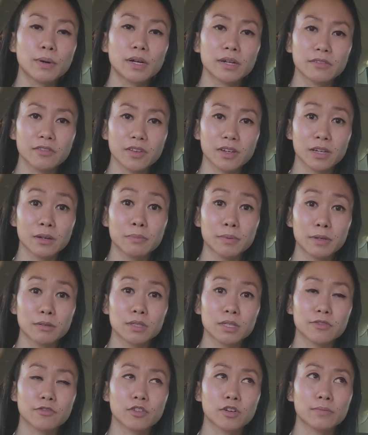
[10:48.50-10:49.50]
of the
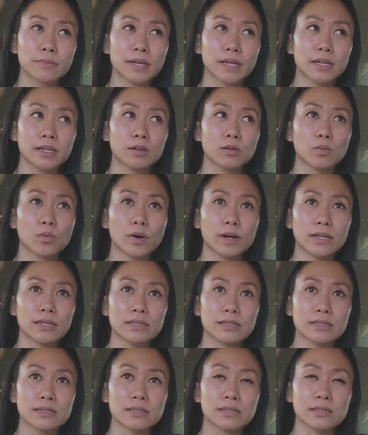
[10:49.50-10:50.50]
abuse for me
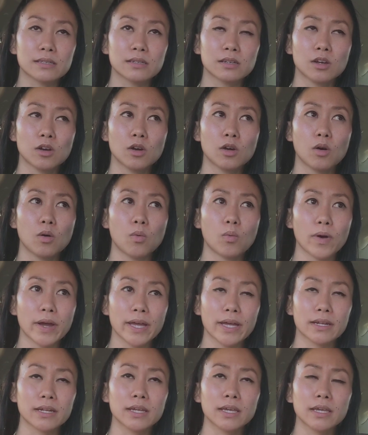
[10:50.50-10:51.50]
was
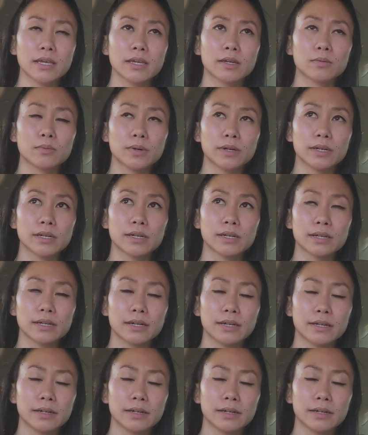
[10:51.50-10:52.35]
when he would